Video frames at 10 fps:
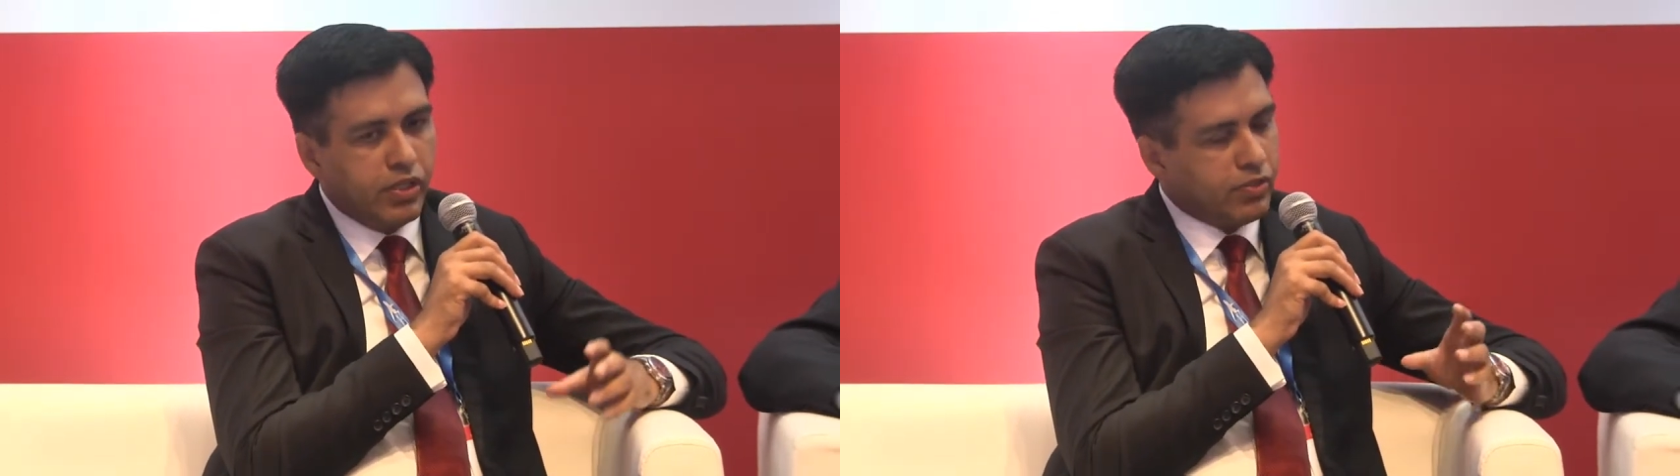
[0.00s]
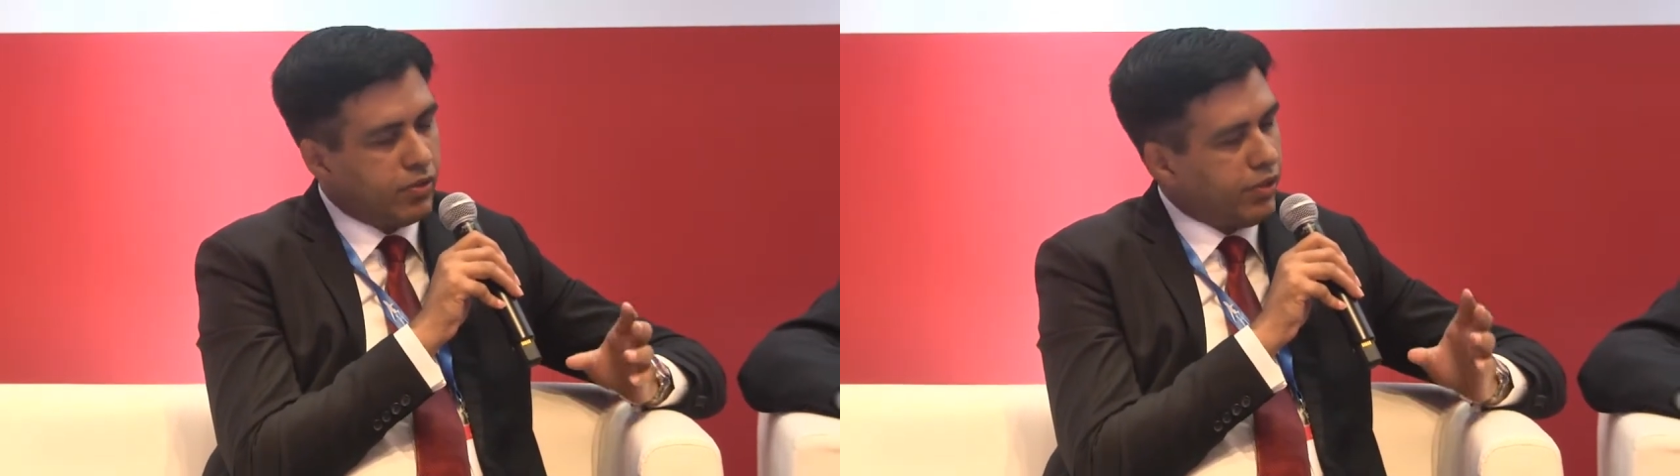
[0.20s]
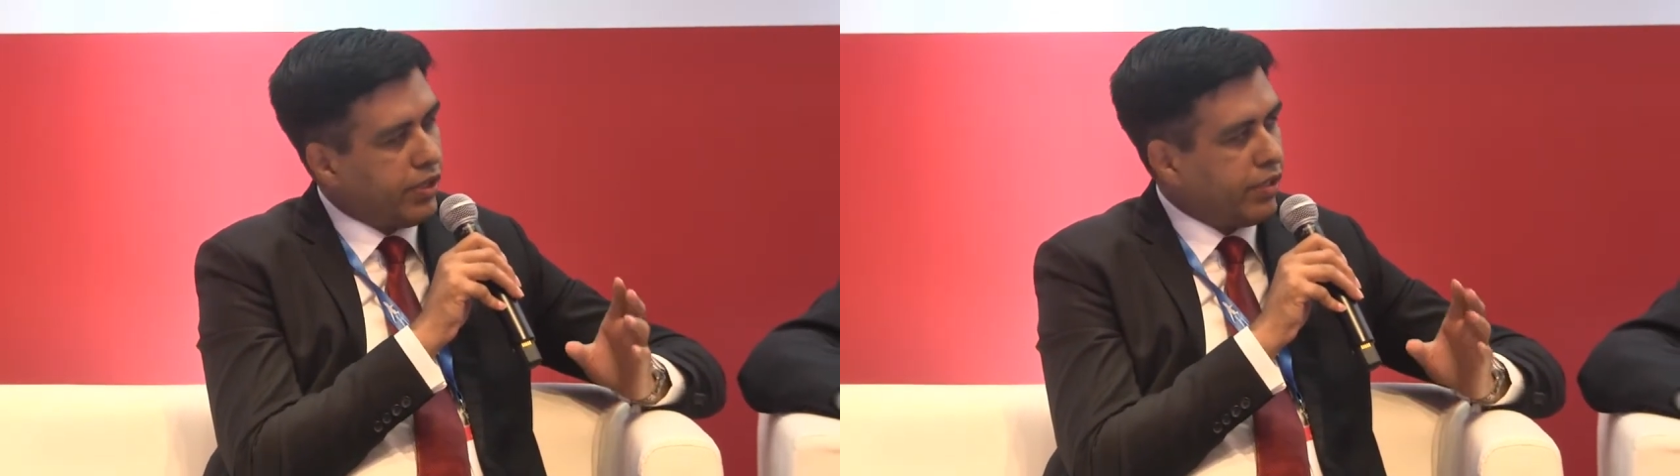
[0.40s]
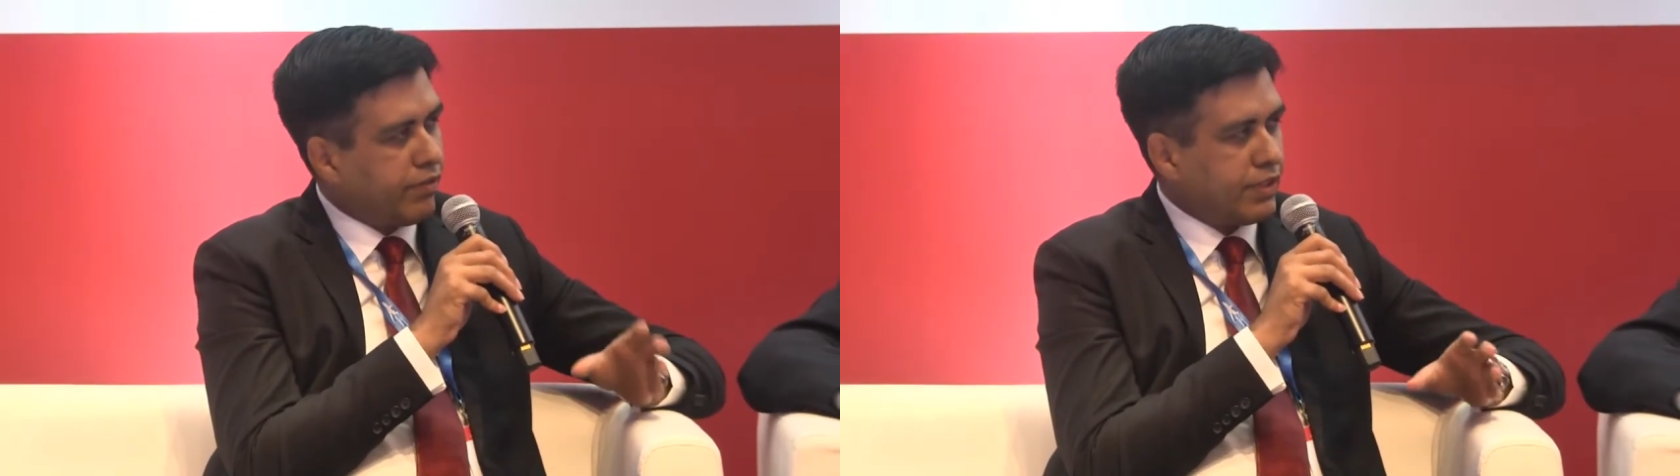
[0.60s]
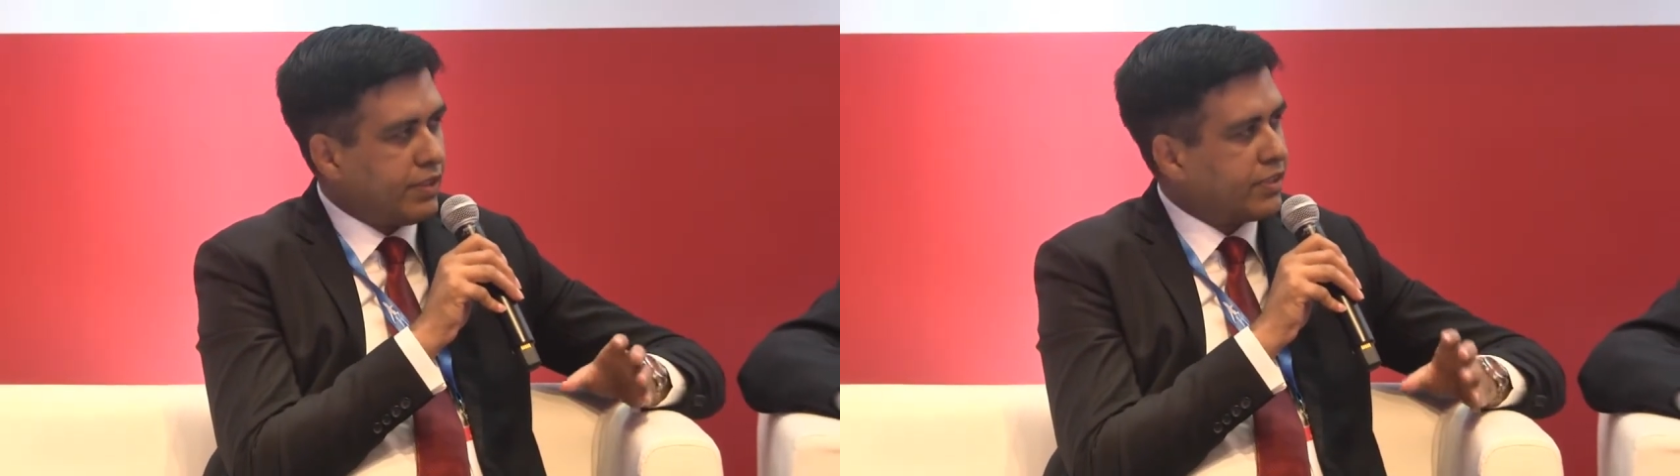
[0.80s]
So
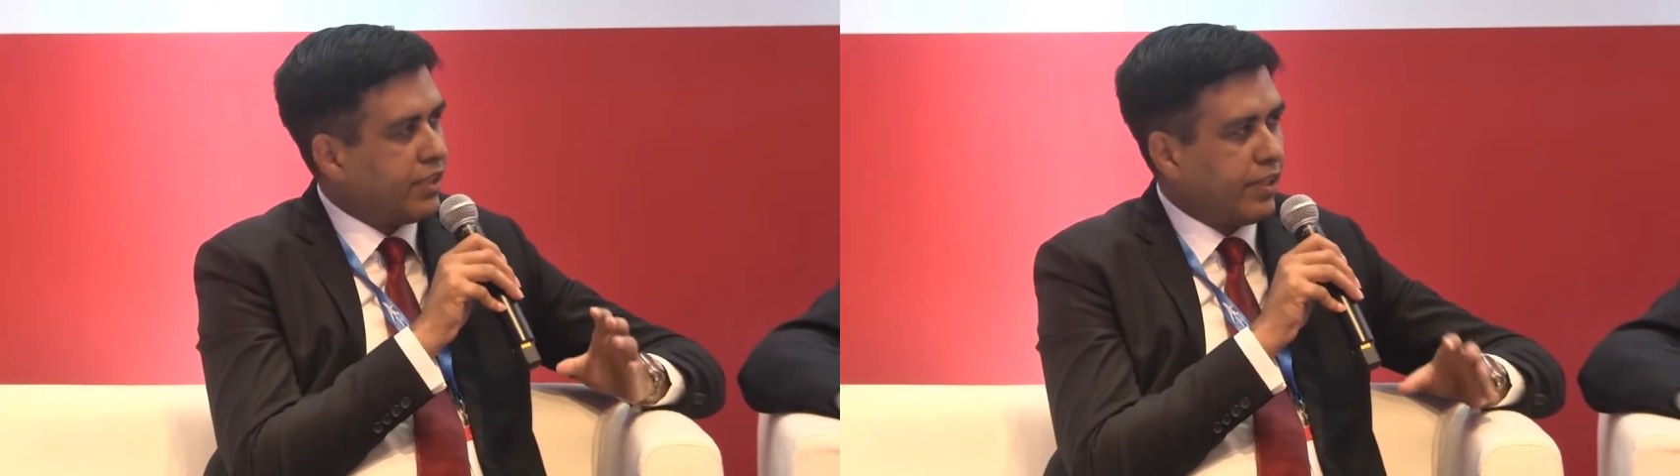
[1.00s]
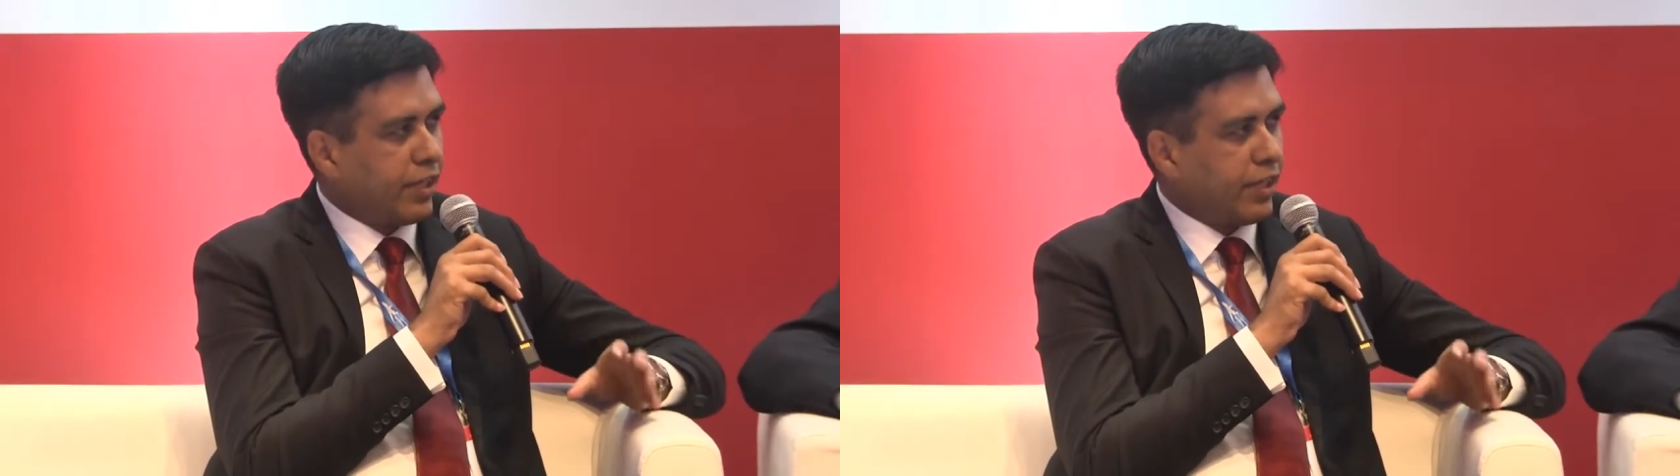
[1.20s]
infrastructure and